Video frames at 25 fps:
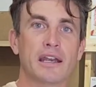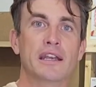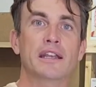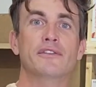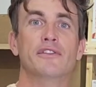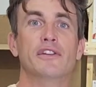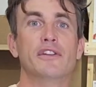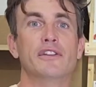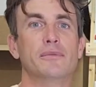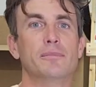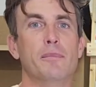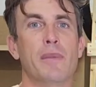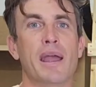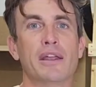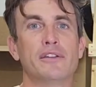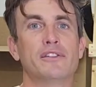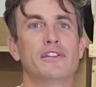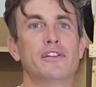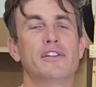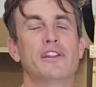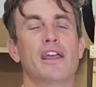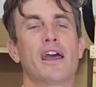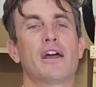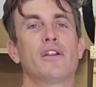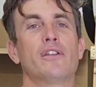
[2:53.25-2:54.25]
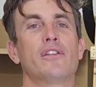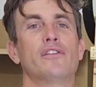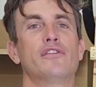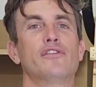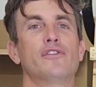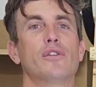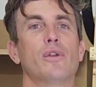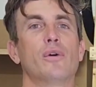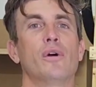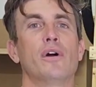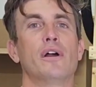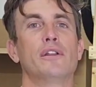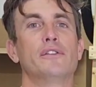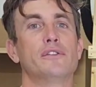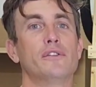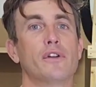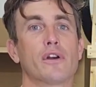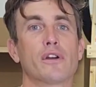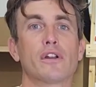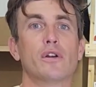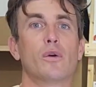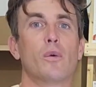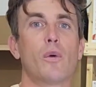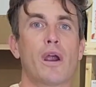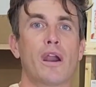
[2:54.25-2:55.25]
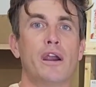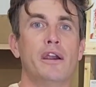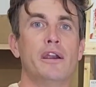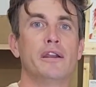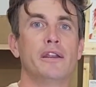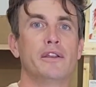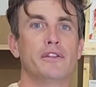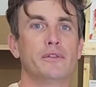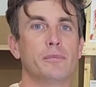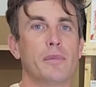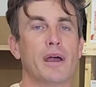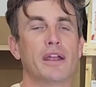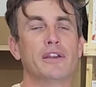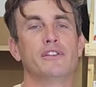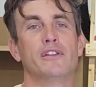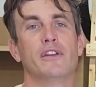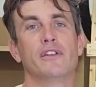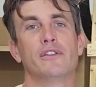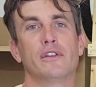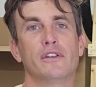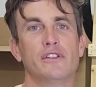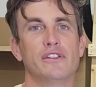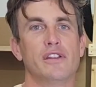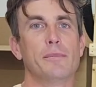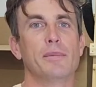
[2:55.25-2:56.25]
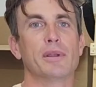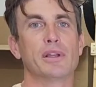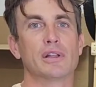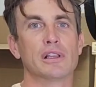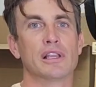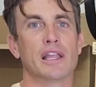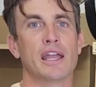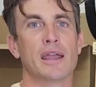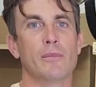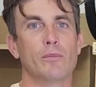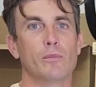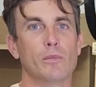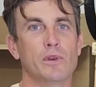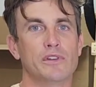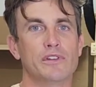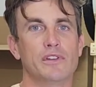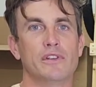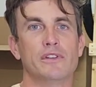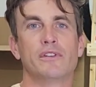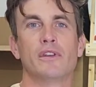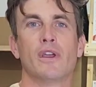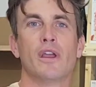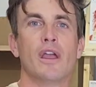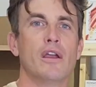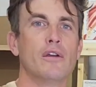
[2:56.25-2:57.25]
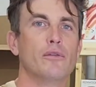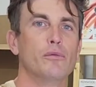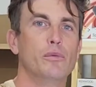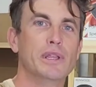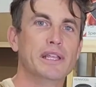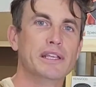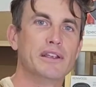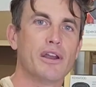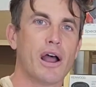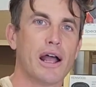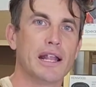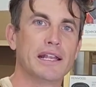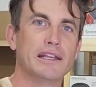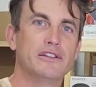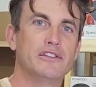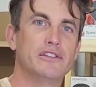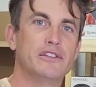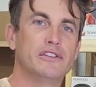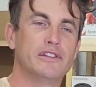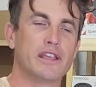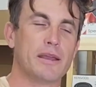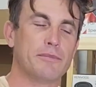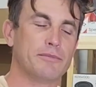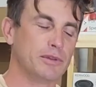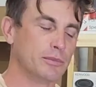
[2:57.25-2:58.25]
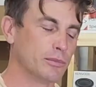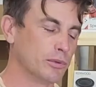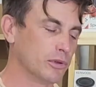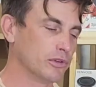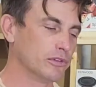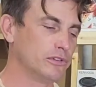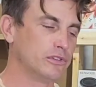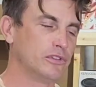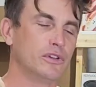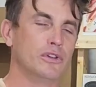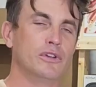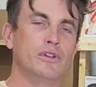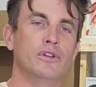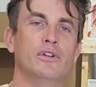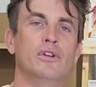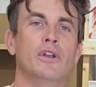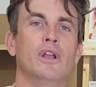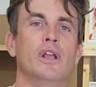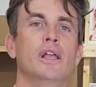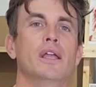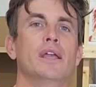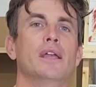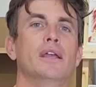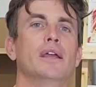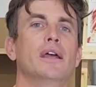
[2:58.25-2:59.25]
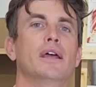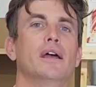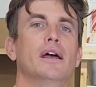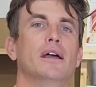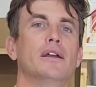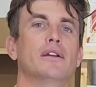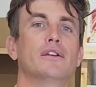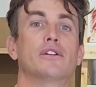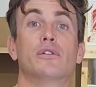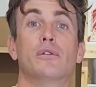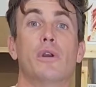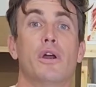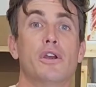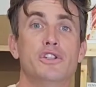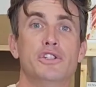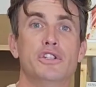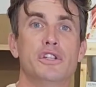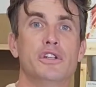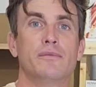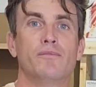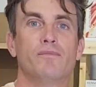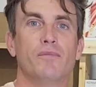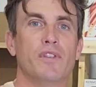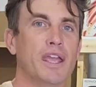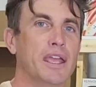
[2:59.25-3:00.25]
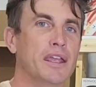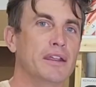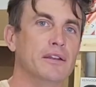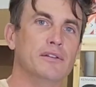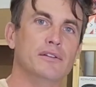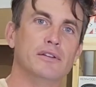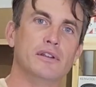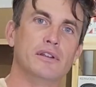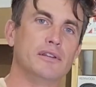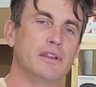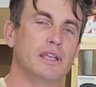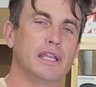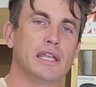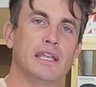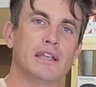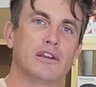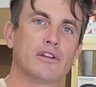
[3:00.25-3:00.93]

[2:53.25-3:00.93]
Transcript: And if it's mounted down on the floor, it's not going to worry it as much as a typical amp, which is really highly susceptible to corrosion and the